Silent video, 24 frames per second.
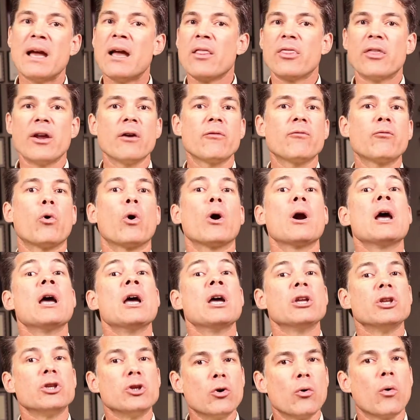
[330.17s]
Therefore,
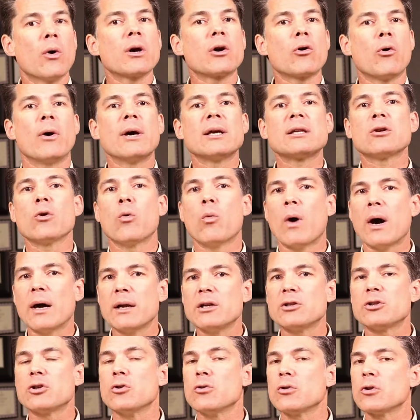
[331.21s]
you are going to want
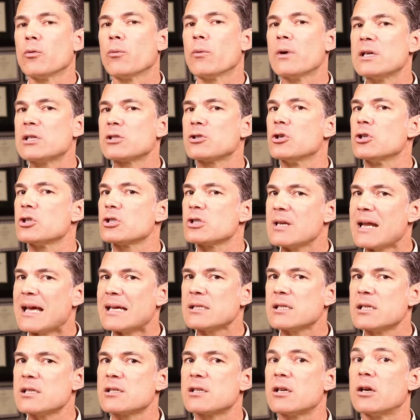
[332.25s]
to do the research
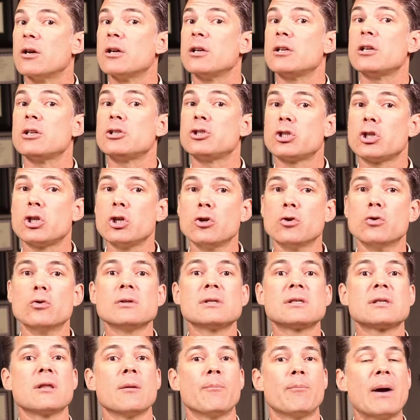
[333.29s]
necessary to
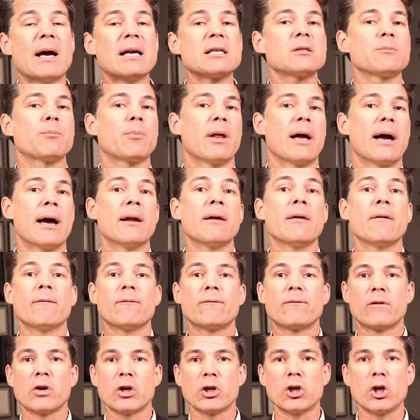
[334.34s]
choose the best plan
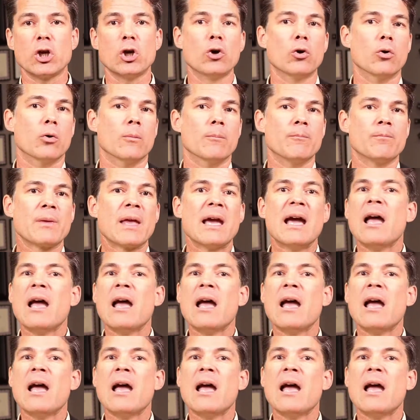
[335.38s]
for you.